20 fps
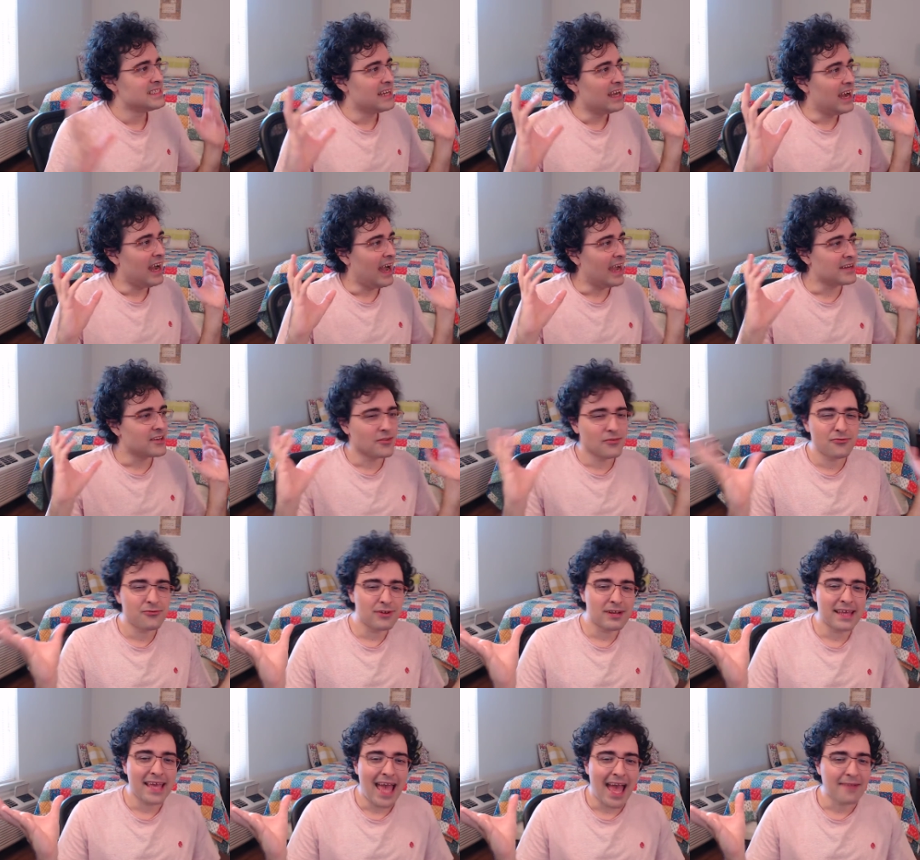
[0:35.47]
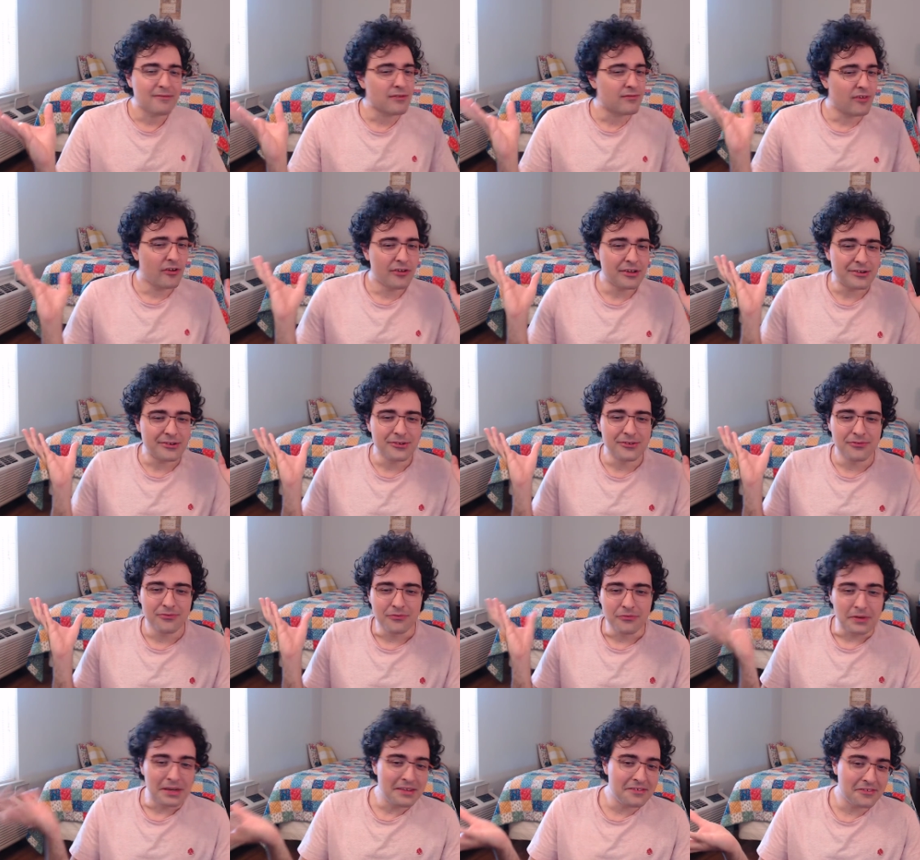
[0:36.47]
I don't really have a very
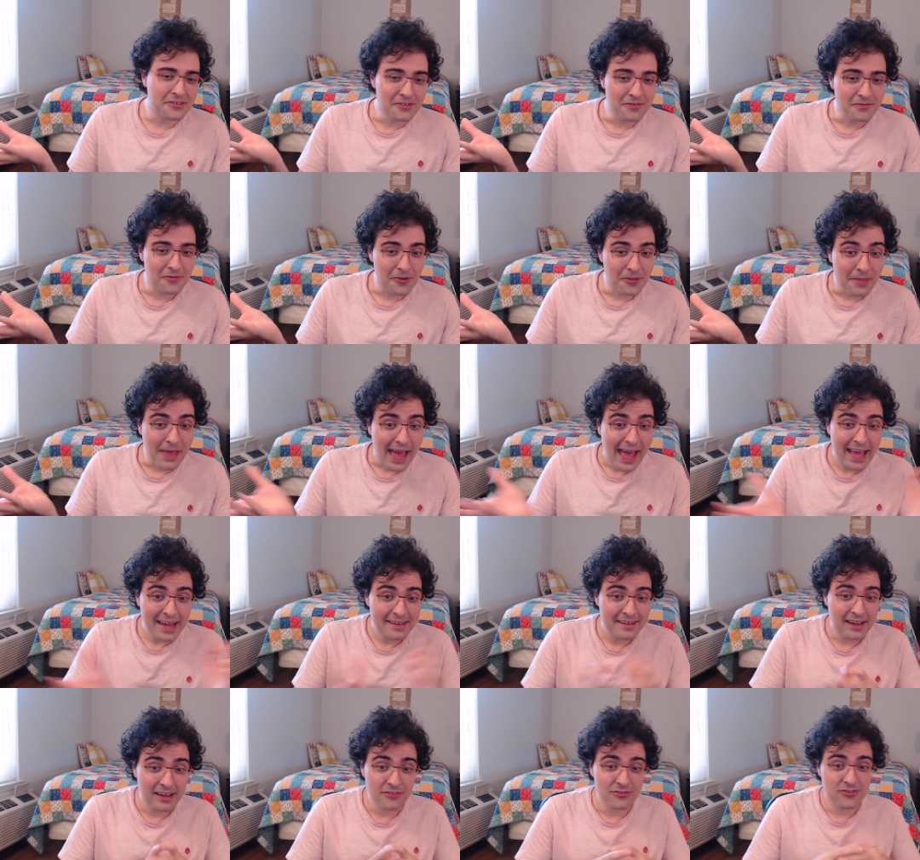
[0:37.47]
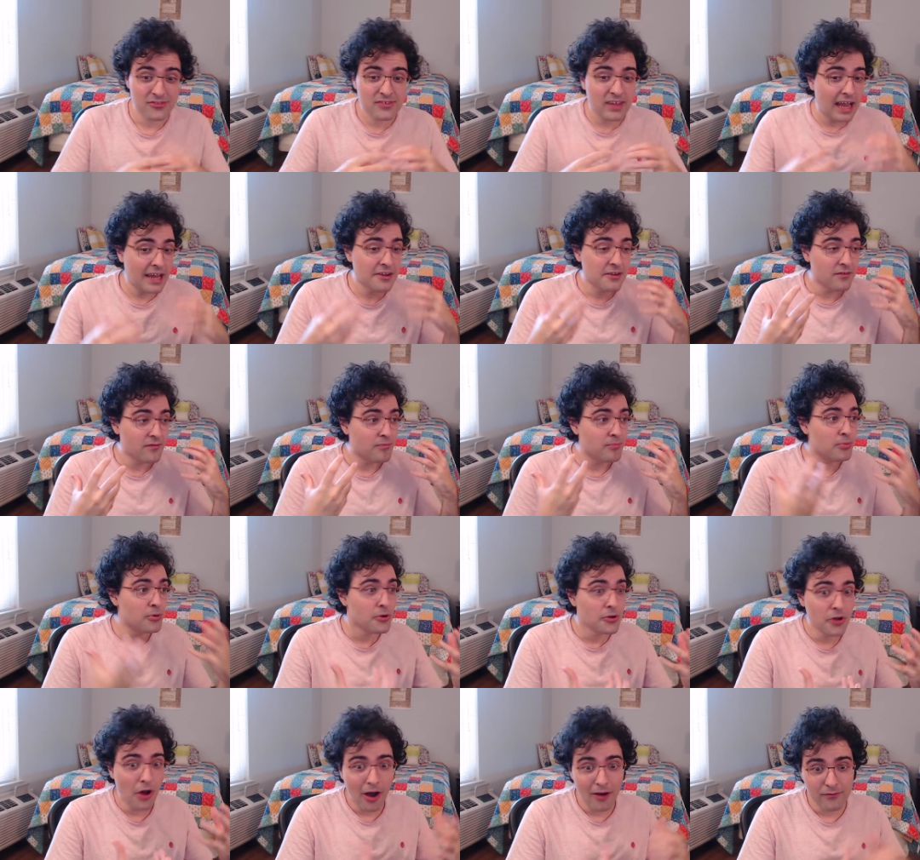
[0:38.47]
good reason for that. I just kind of
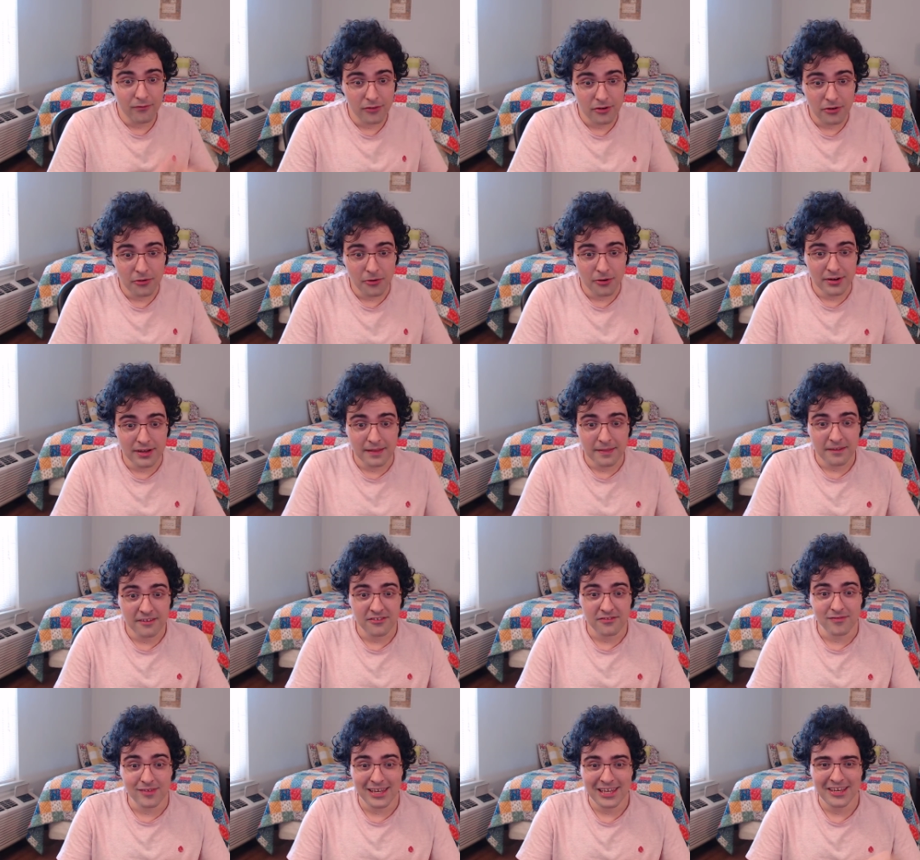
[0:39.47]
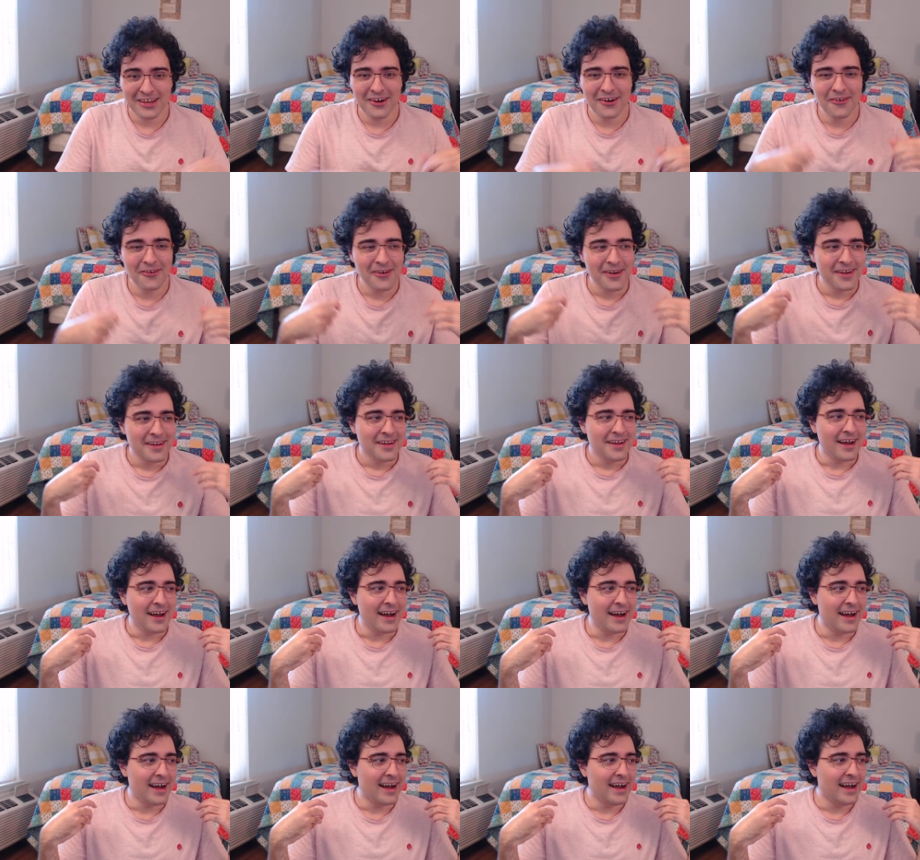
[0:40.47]
put off recording this video
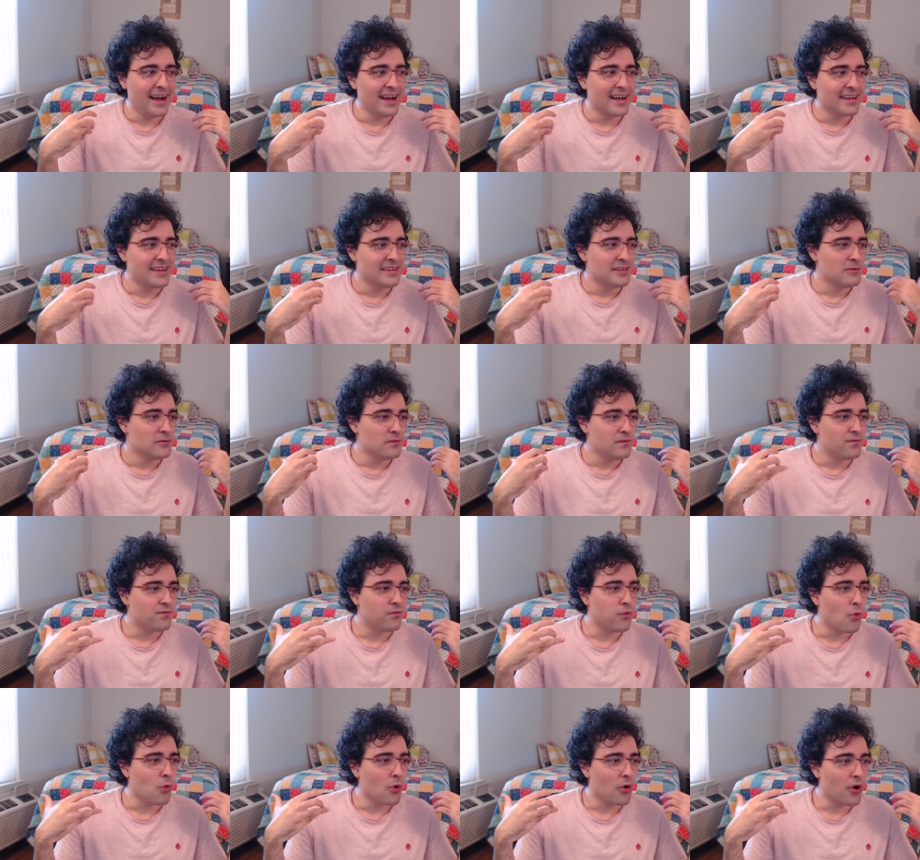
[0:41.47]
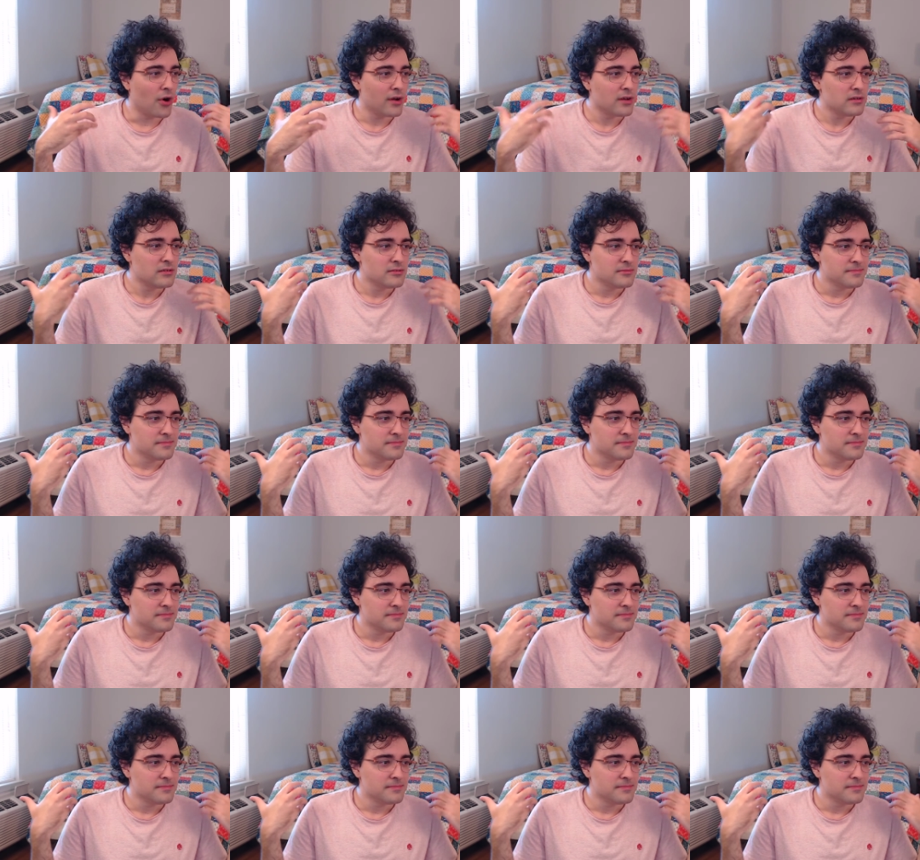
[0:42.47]
for